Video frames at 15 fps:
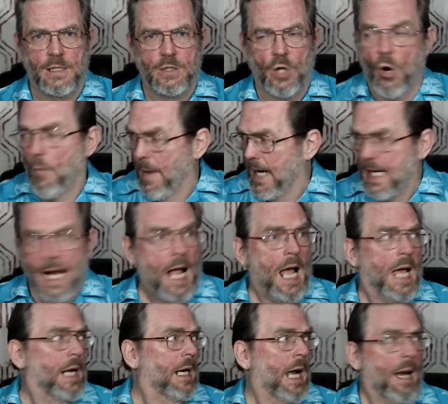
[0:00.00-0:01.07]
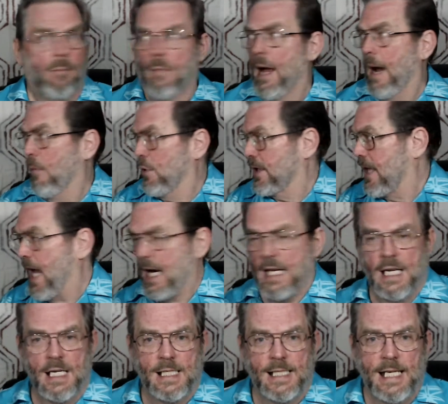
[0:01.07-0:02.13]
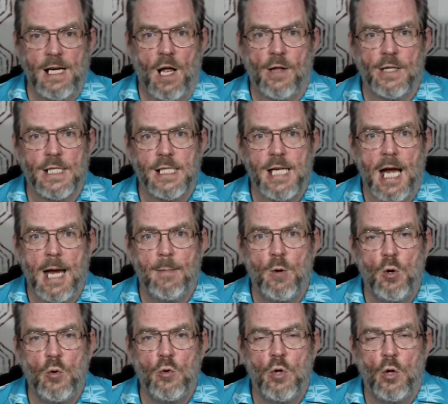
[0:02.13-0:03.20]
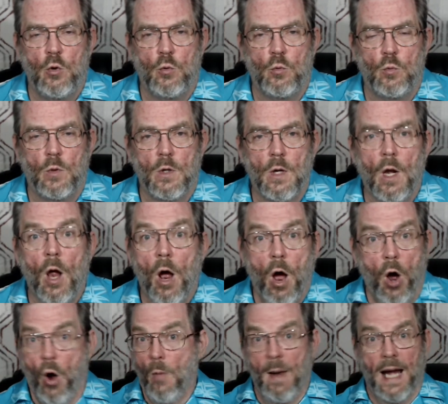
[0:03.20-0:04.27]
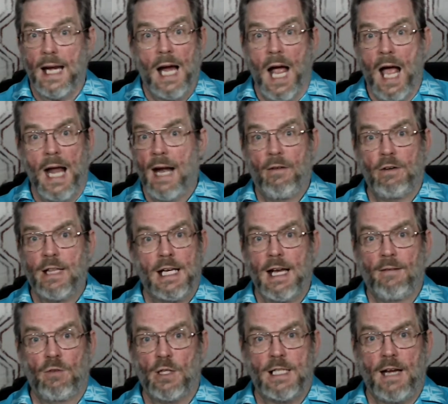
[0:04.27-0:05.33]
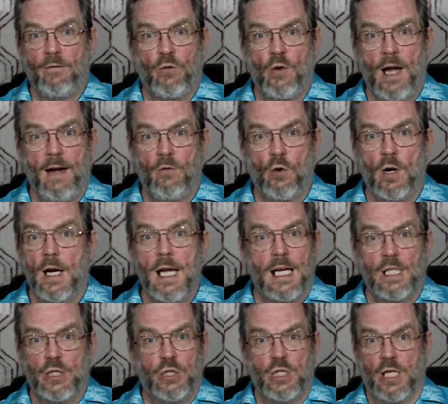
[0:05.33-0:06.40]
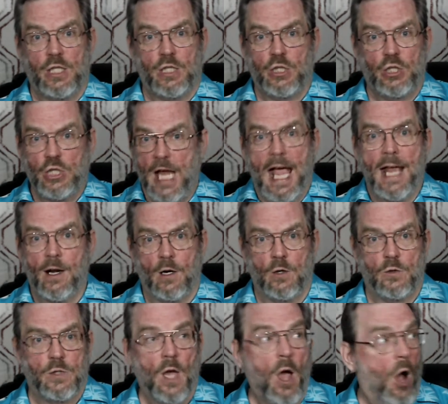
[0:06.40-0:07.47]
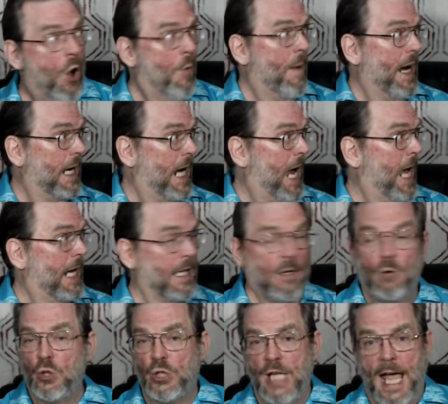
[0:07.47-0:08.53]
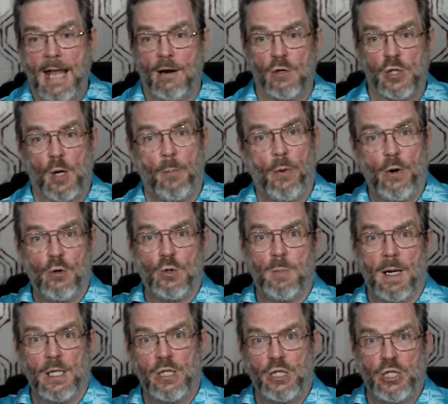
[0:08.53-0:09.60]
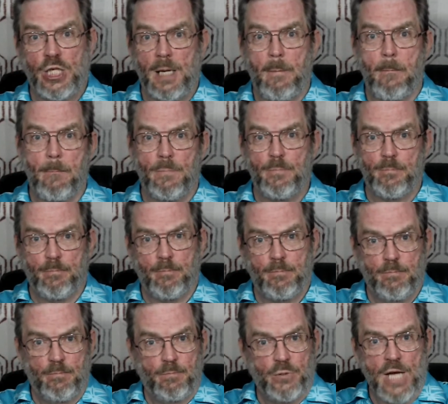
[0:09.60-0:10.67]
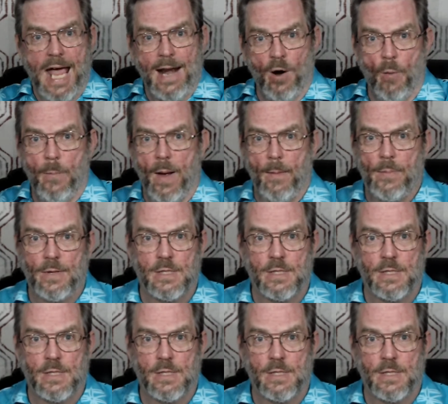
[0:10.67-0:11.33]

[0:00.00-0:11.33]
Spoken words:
Oh my God, I was locked in a seat all this time. Who knew? Oh my God, everything I've looked at forever is just shadows. Oh my God, and those shadows are produced by cheap shadow puppets.